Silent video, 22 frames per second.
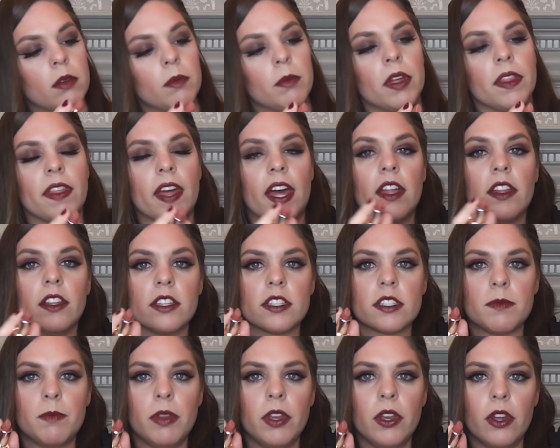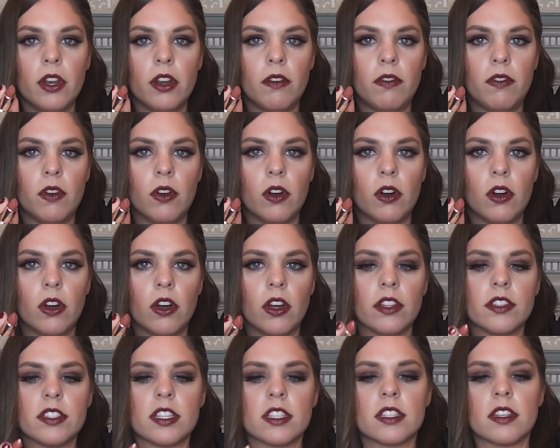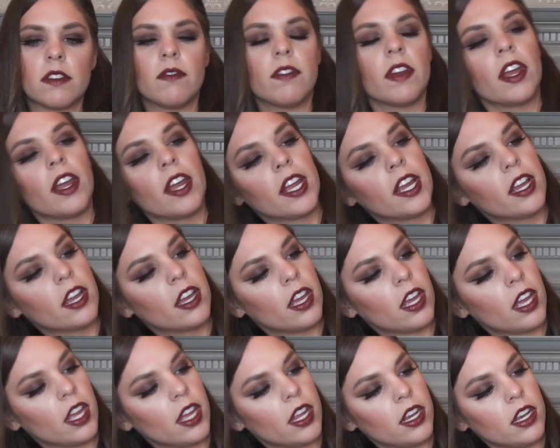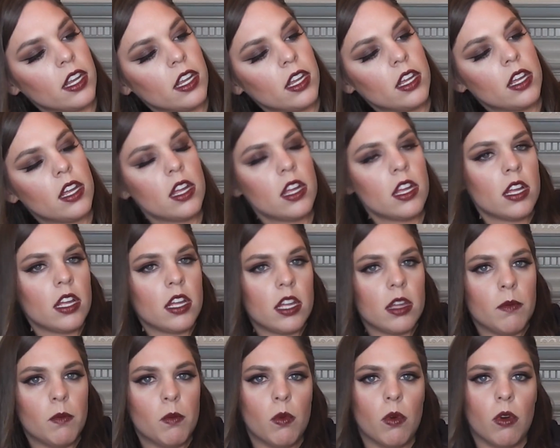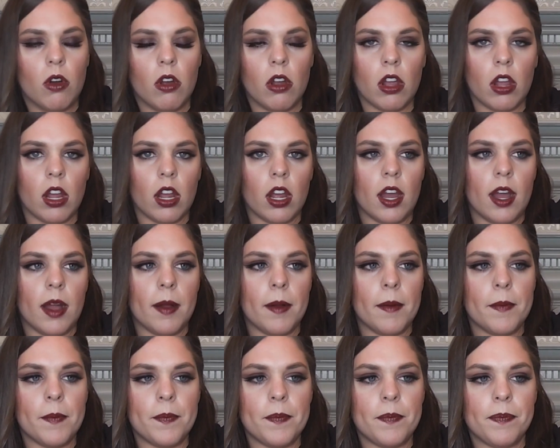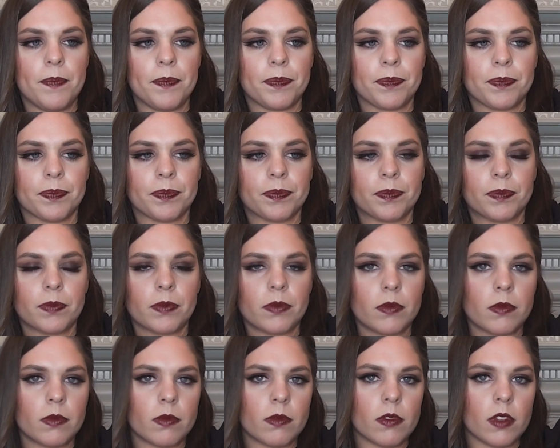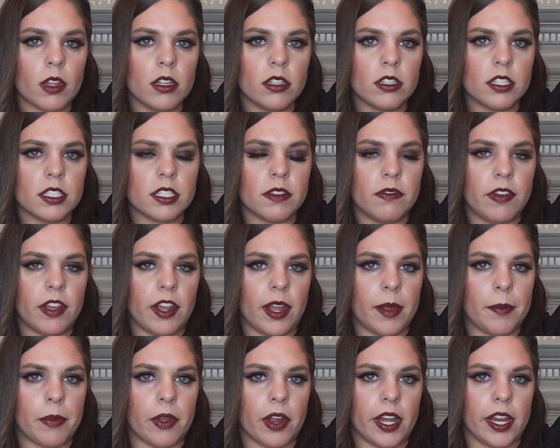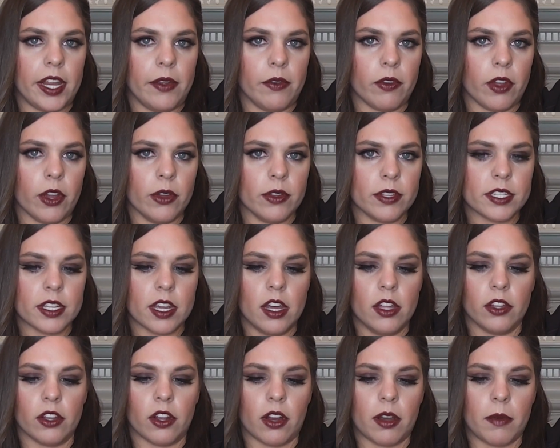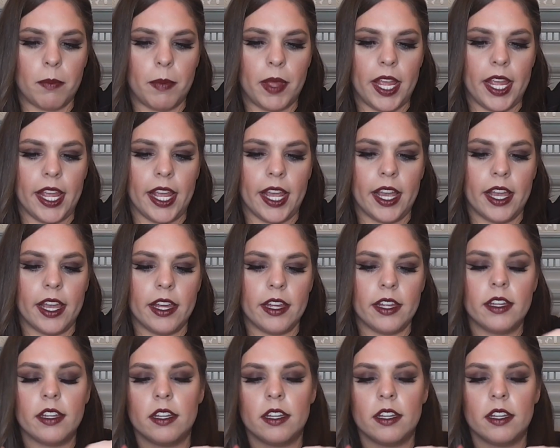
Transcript: But that looks beautiful. Just a very good, more, just a very pretty rose colored pink.